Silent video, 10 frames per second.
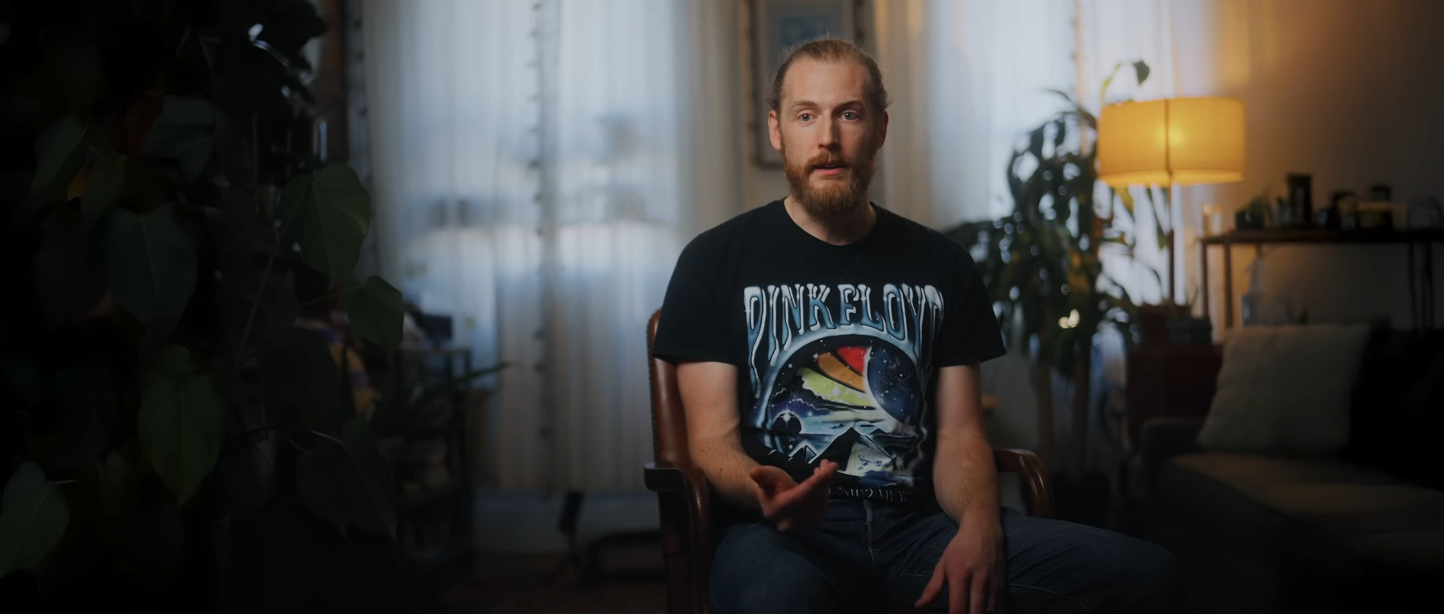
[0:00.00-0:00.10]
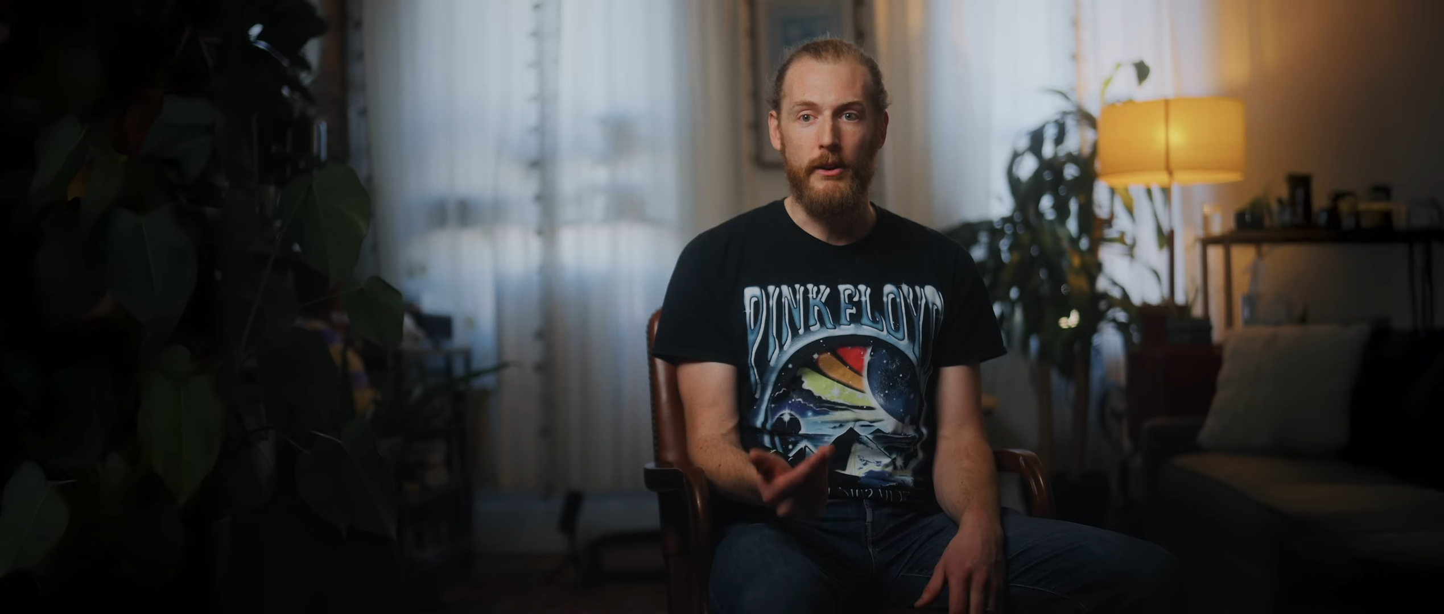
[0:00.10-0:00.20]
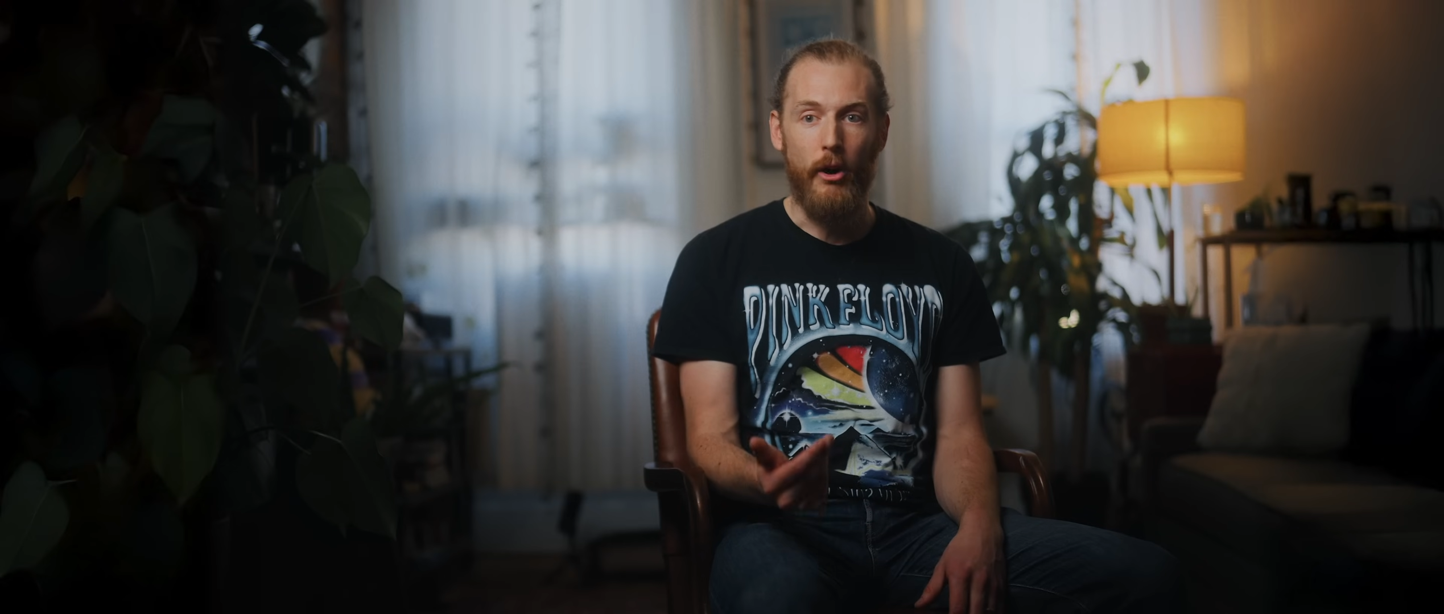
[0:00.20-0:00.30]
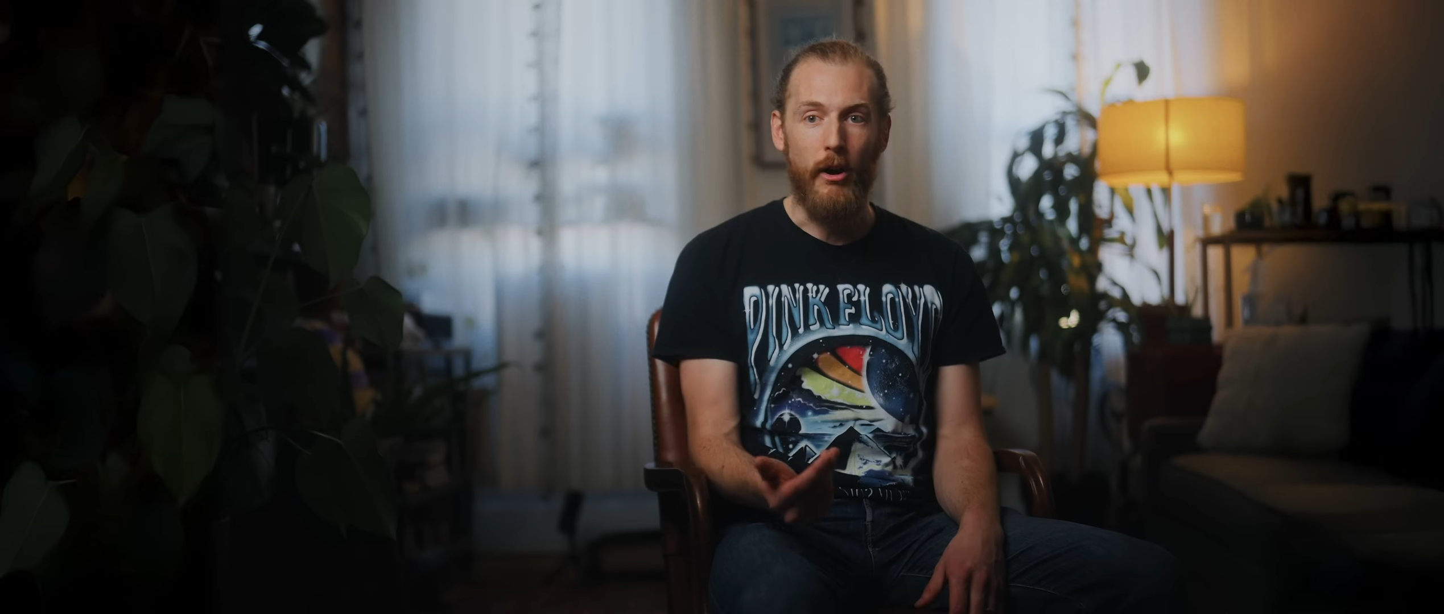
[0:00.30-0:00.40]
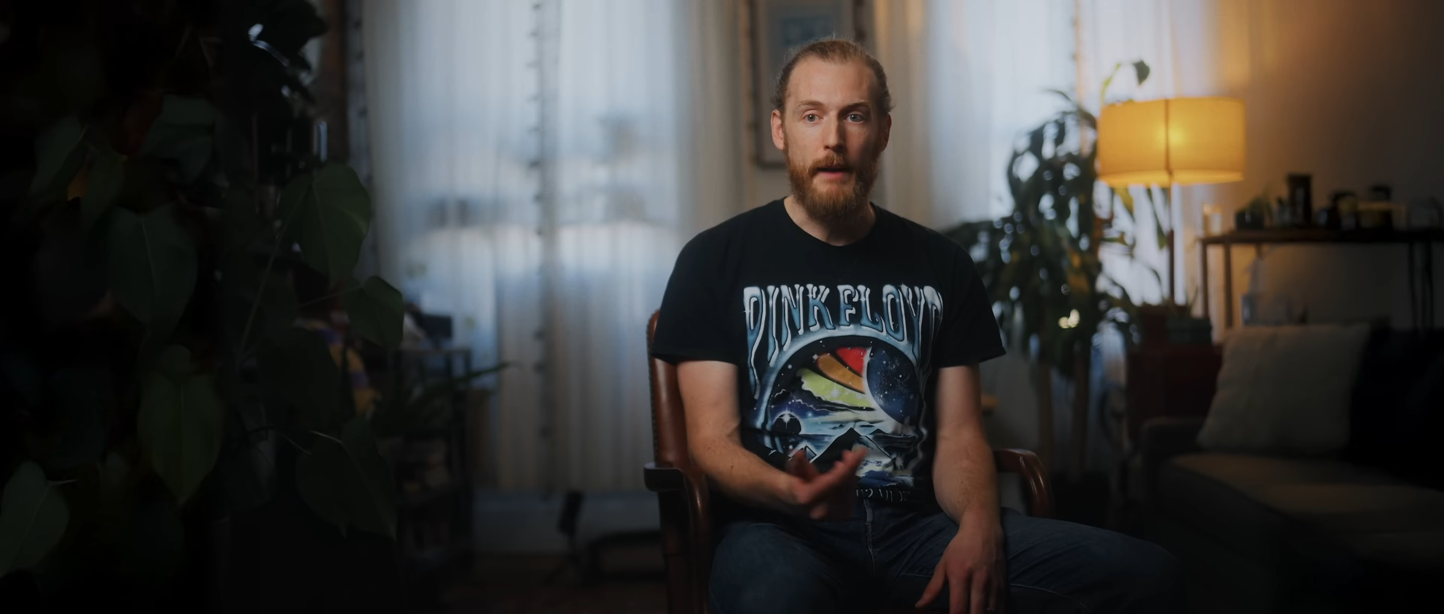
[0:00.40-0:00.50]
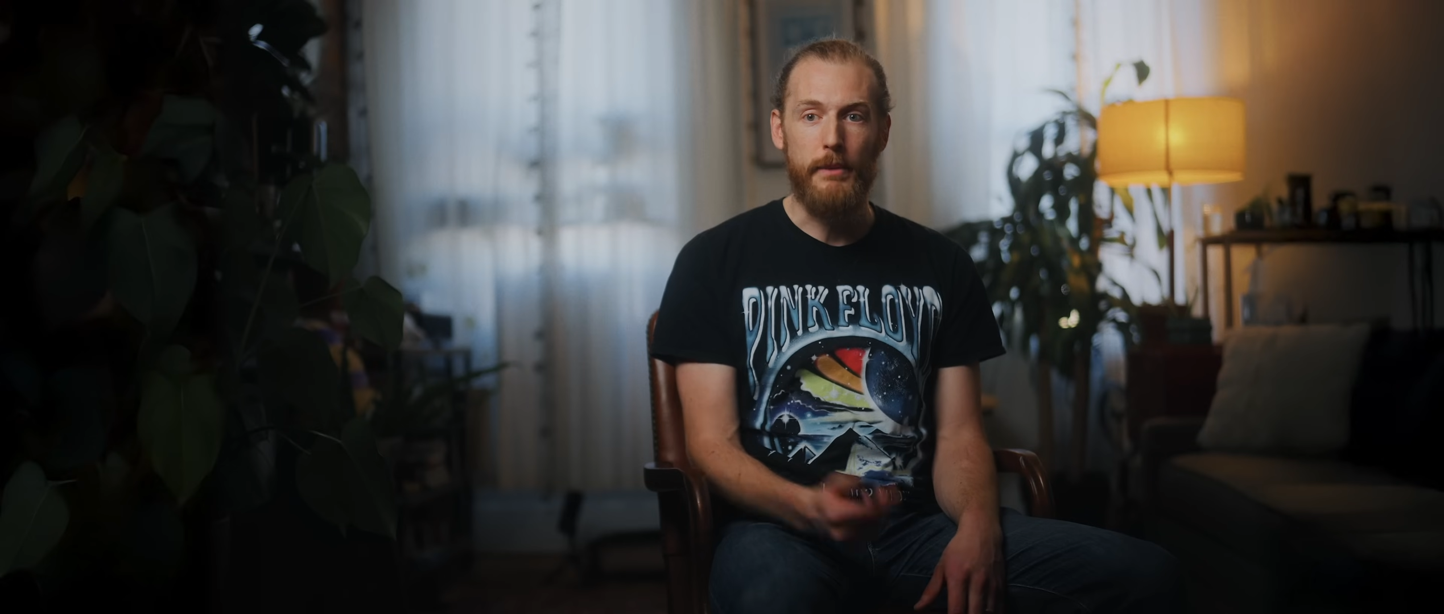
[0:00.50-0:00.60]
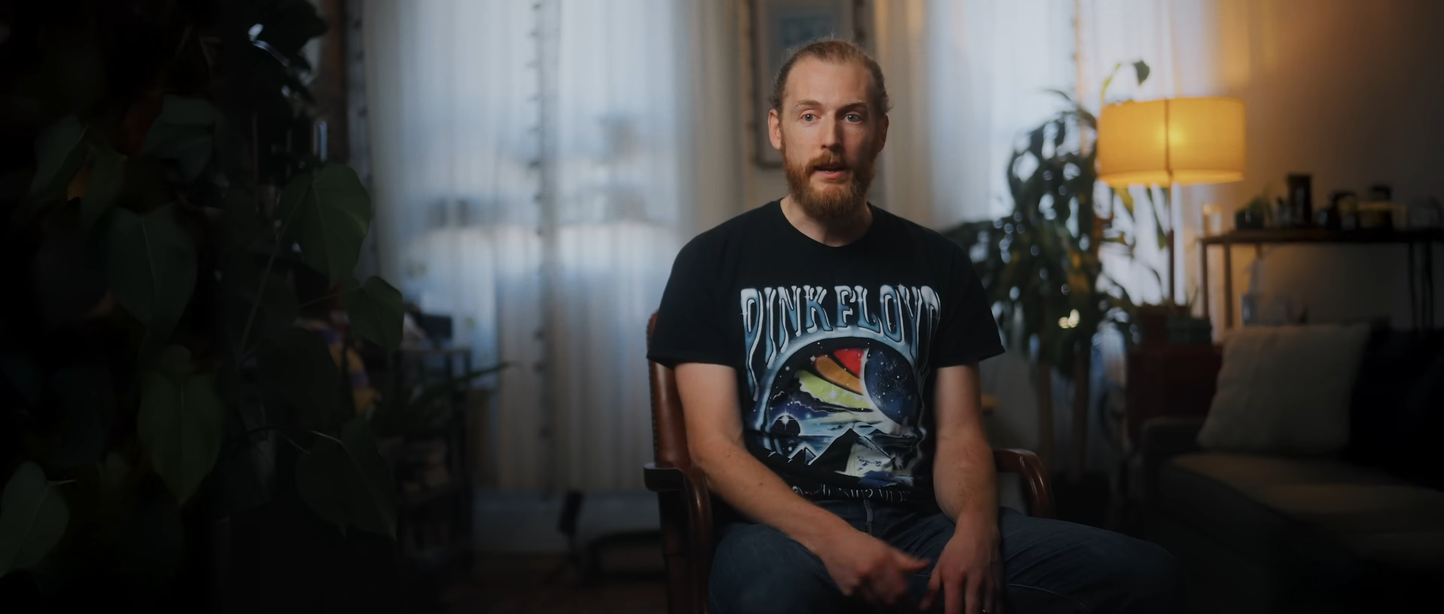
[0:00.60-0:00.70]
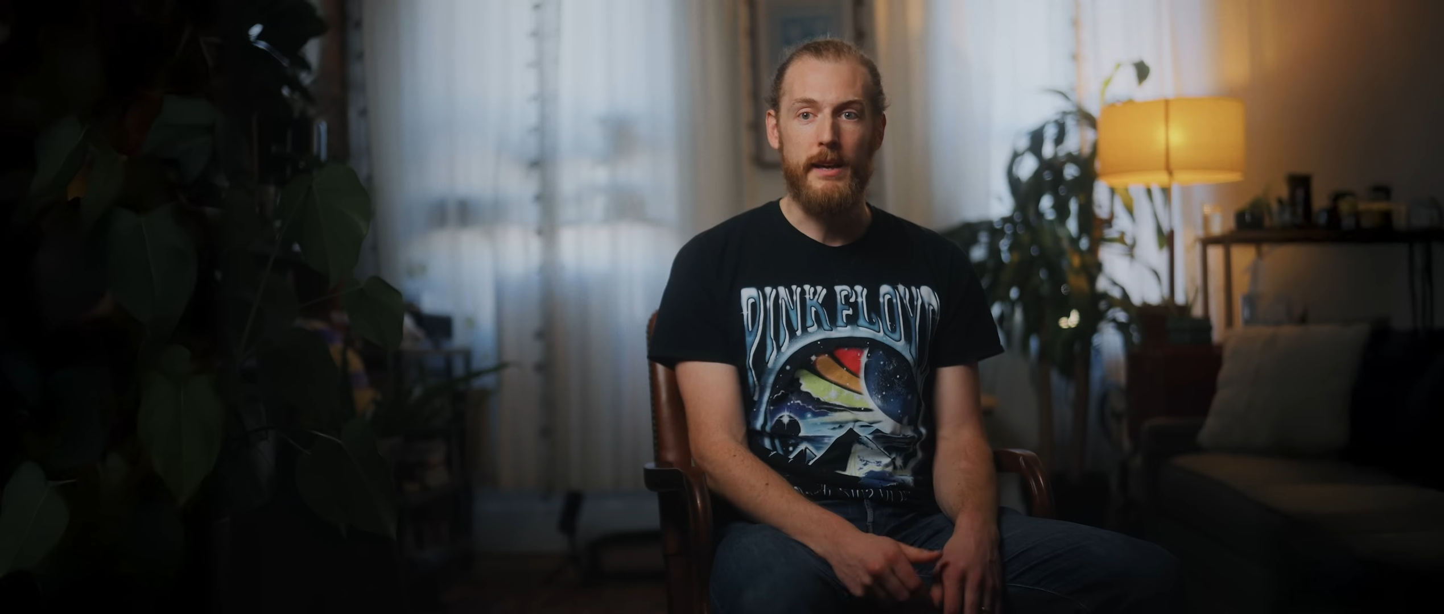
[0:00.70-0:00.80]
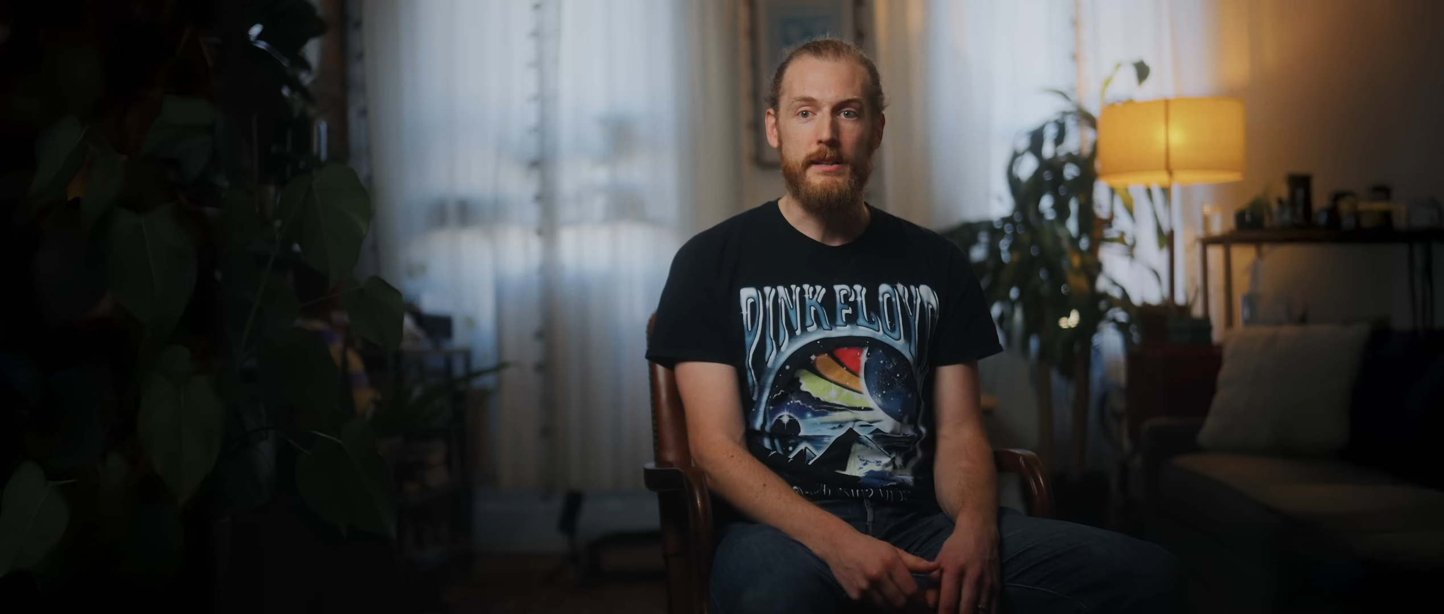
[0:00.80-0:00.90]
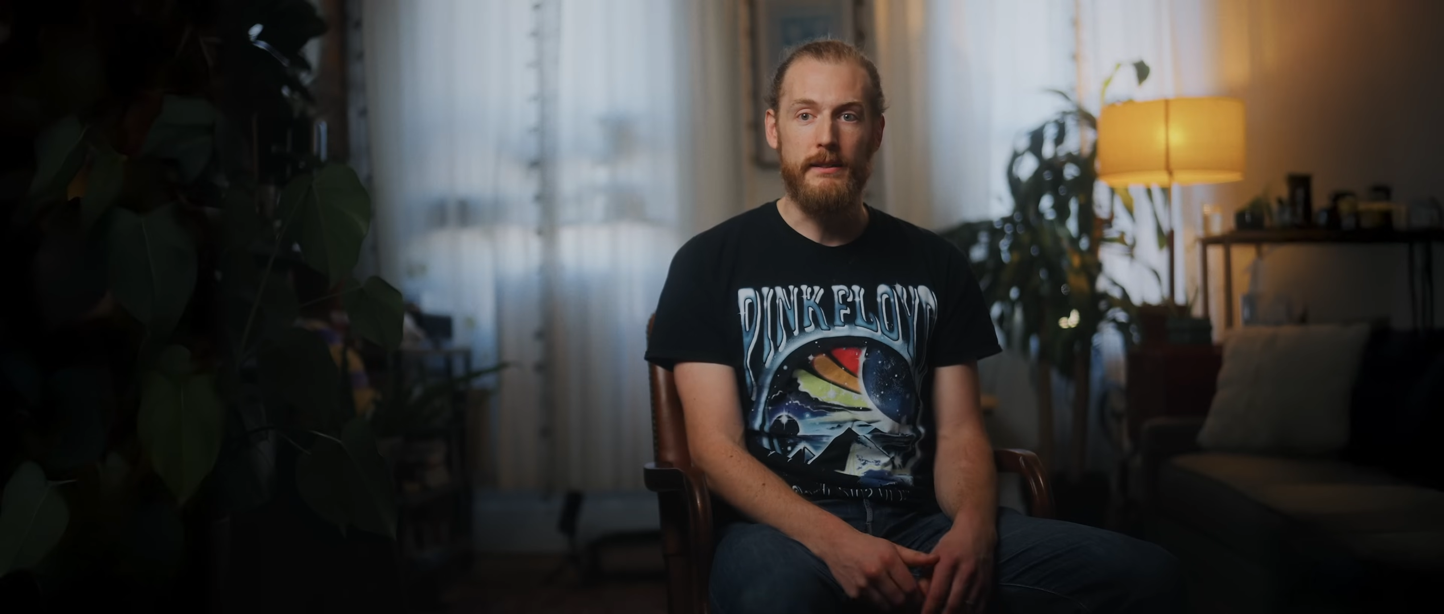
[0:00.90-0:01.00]
and not
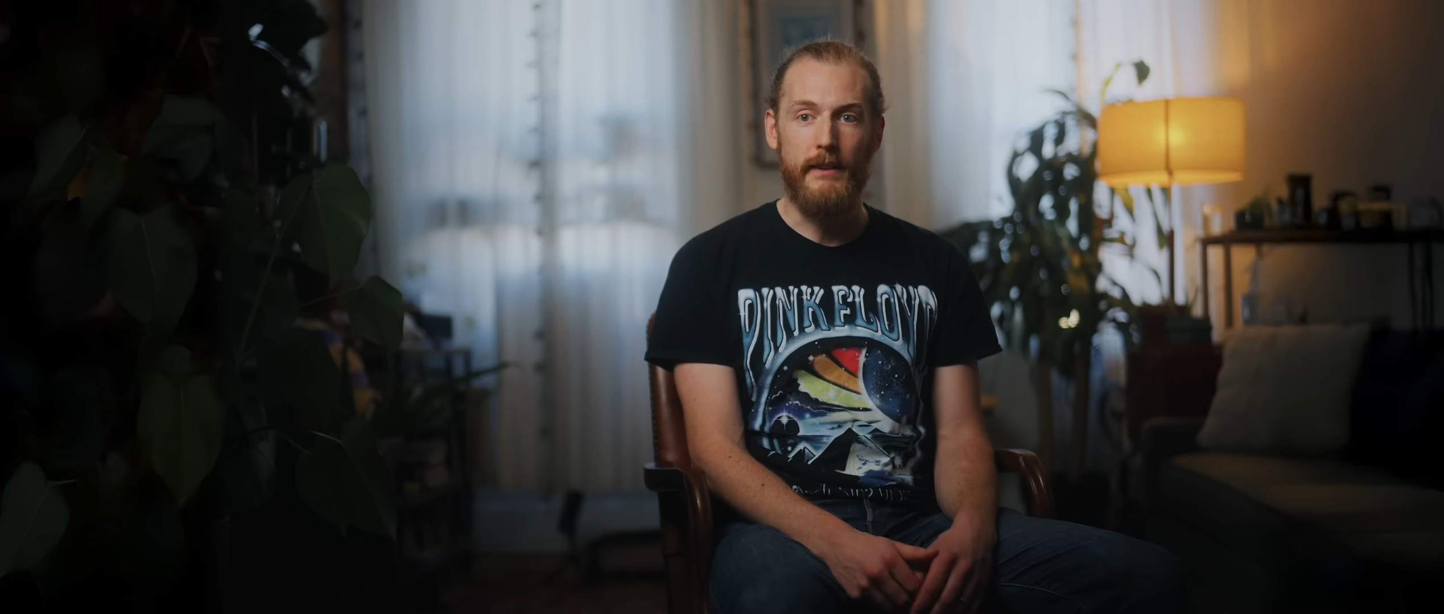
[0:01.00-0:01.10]
application